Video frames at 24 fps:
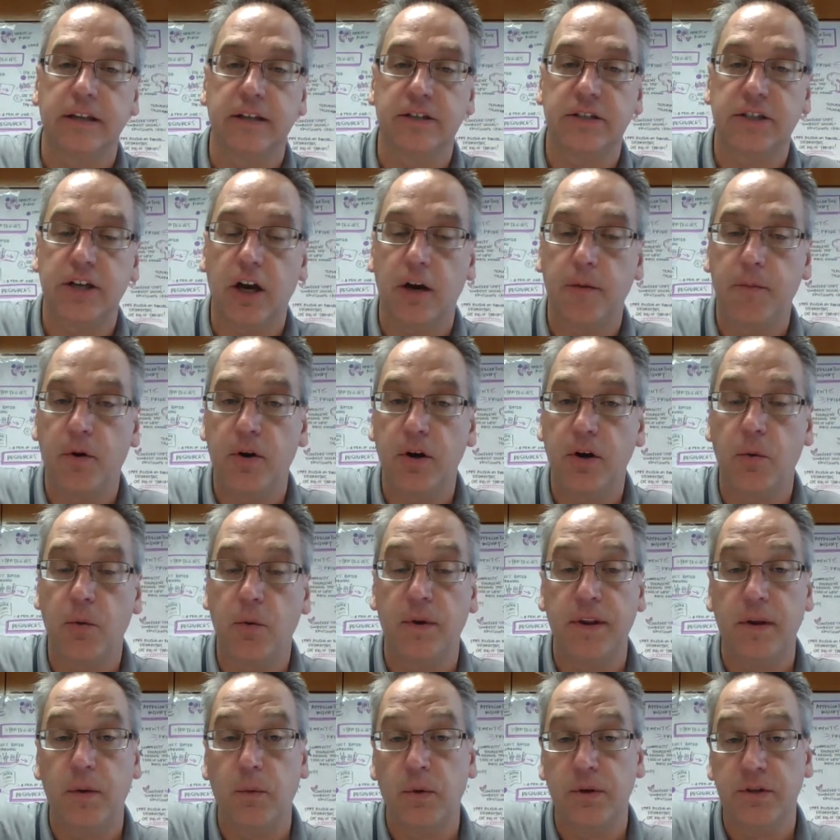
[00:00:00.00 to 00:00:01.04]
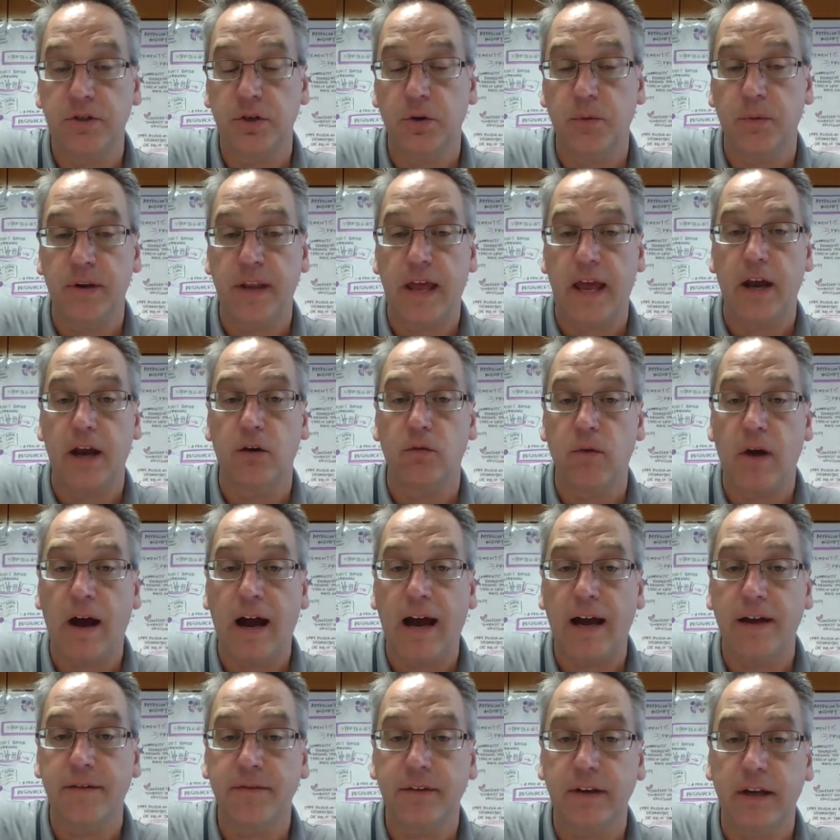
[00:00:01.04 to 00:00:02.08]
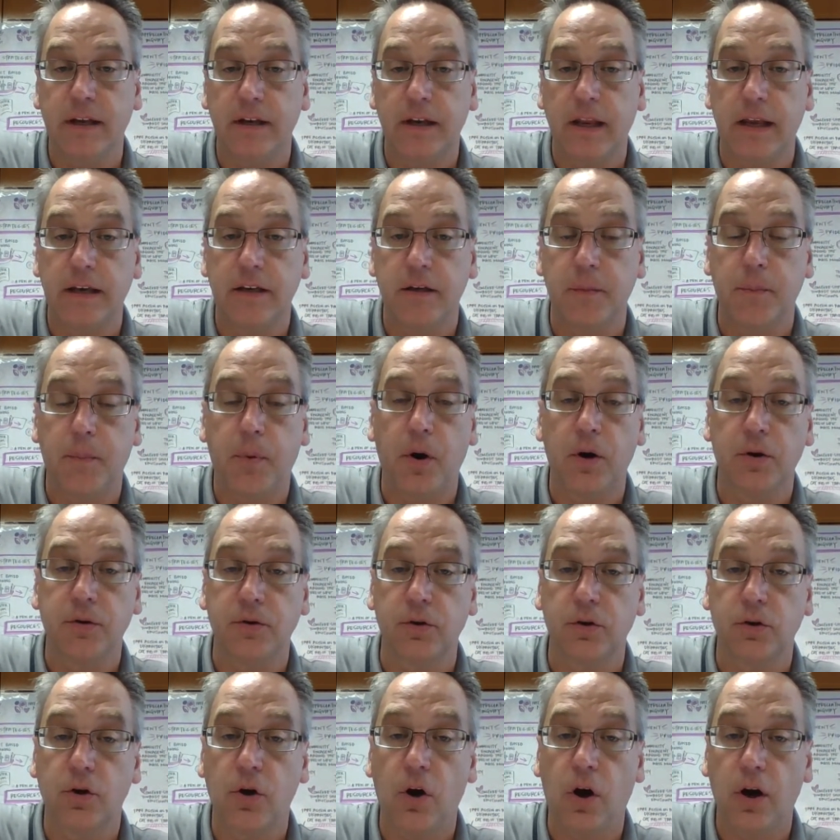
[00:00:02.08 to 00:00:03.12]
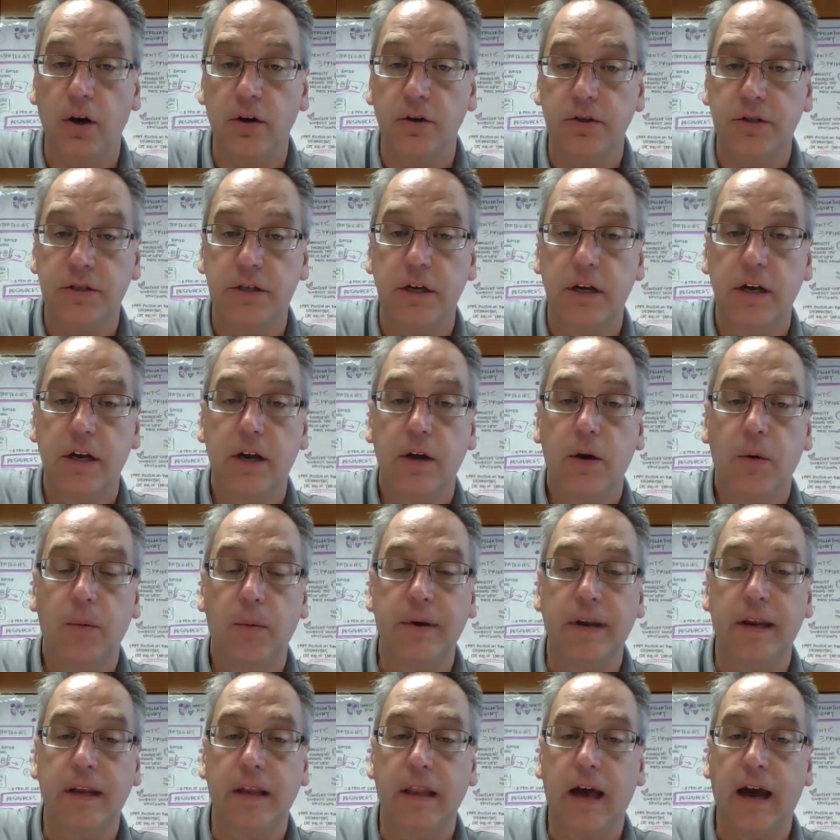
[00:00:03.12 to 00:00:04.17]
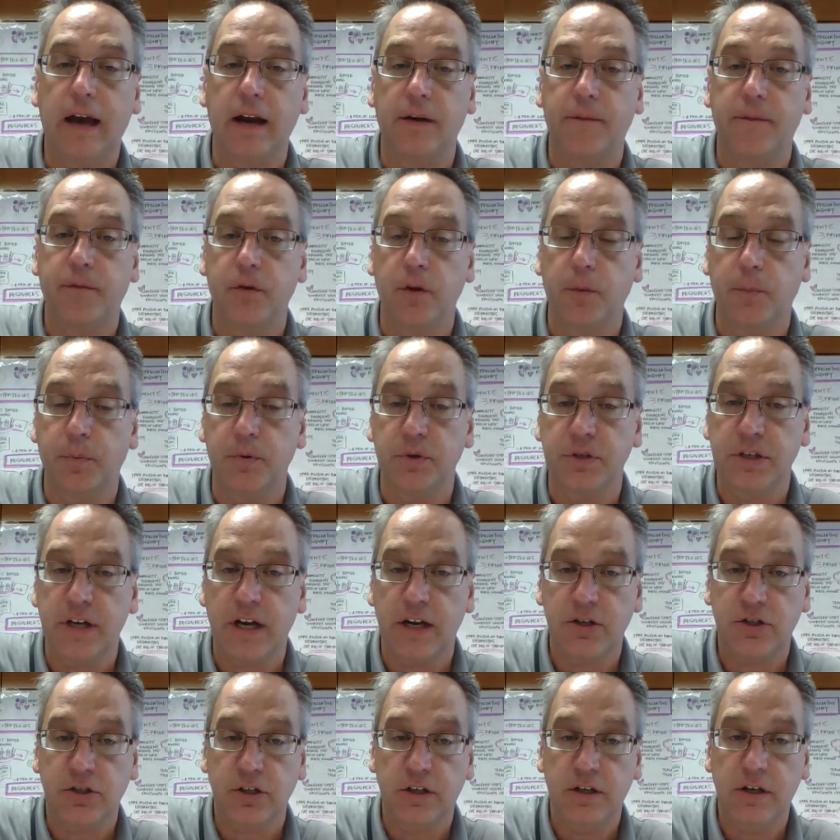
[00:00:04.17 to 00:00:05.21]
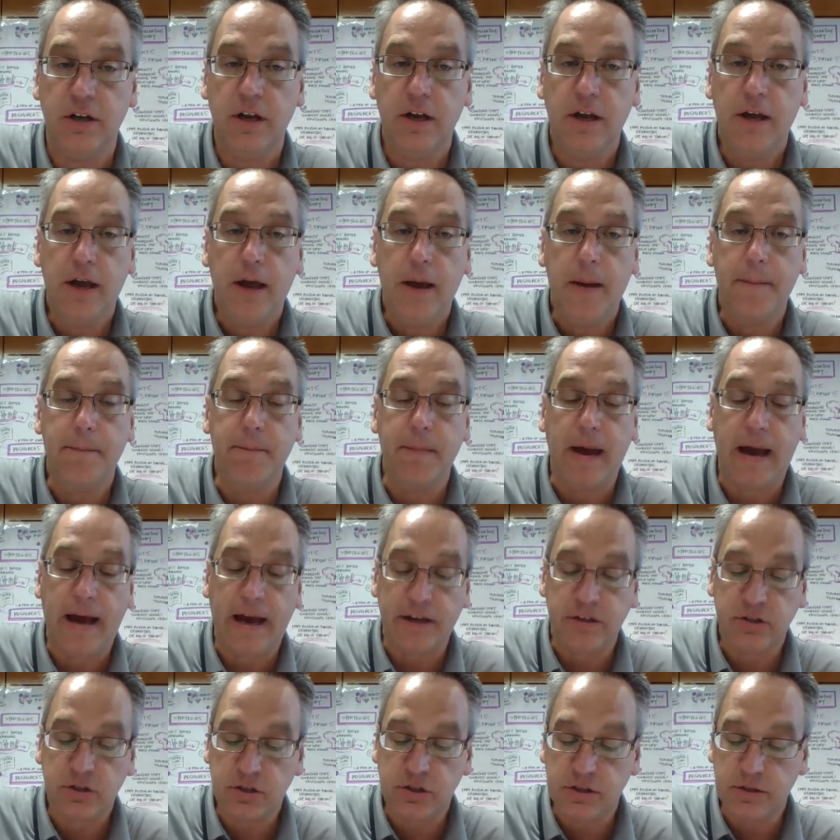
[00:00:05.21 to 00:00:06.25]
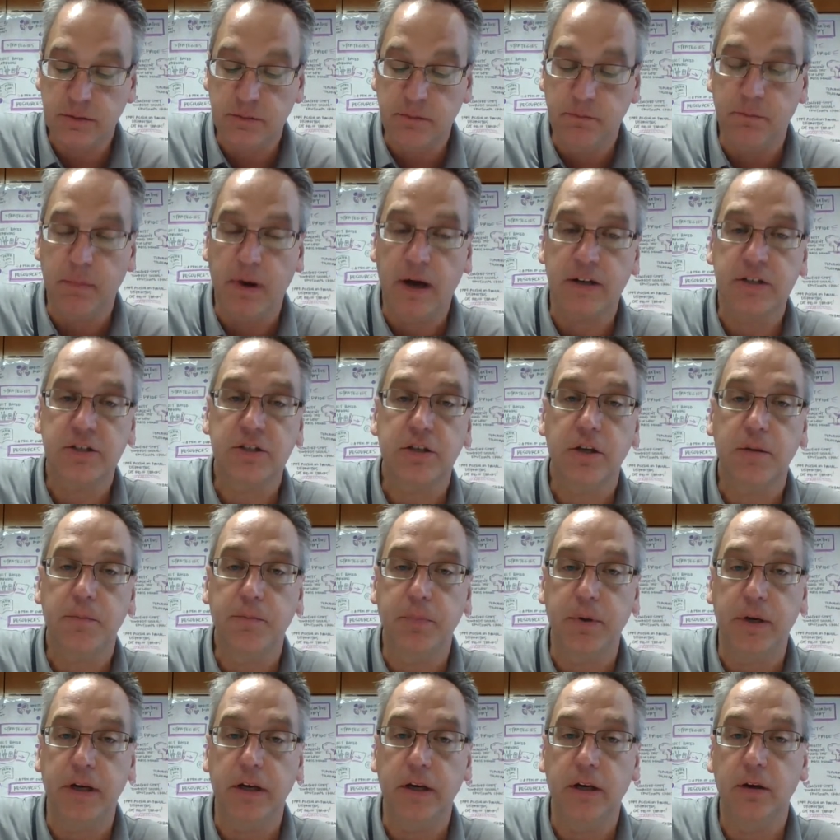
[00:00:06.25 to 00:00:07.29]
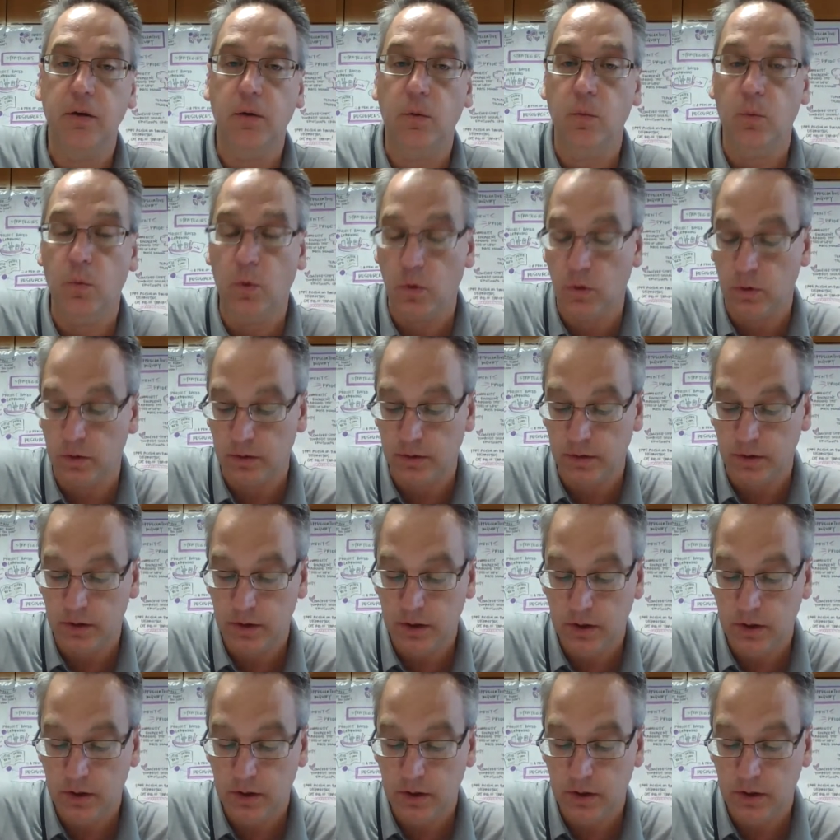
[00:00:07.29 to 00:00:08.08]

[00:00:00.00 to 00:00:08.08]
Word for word: the ceremony. When, so when they arrive and they depart their cars, when they line up for the procession, masks must be worn.